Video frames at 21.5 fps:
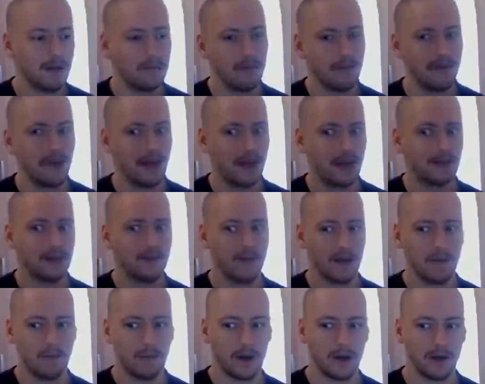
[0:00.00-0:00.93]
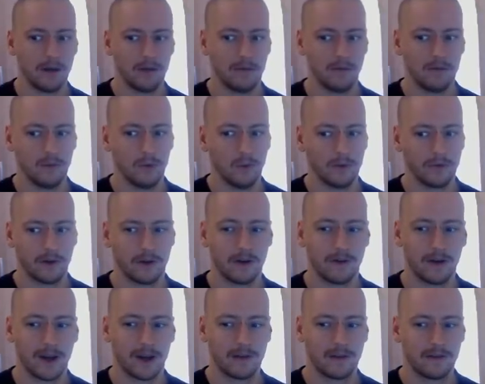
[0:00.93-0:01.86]
but then they might
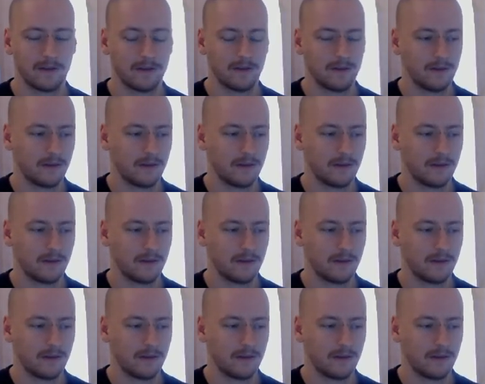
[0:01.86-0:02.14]
autocorrect.